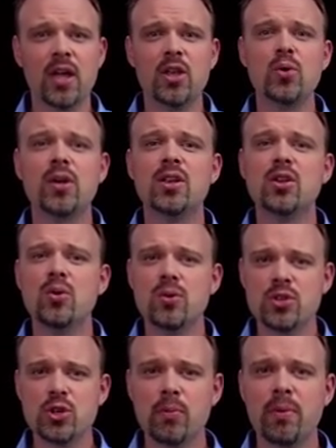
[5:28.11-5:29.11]
you can
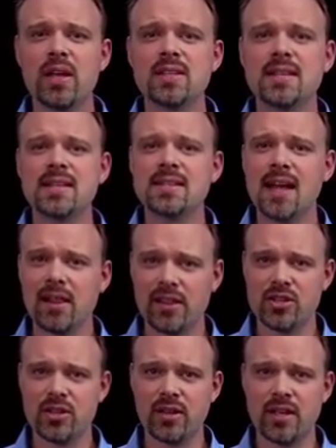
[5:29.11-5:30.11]
use your bids
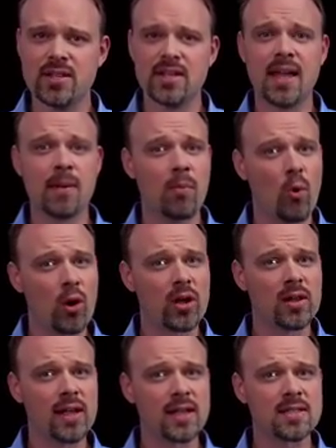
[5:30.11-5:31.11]
intelligently to get more
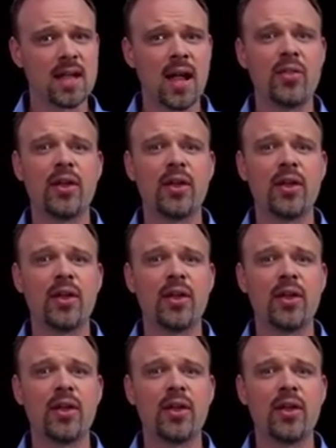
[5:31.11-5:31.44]
clicks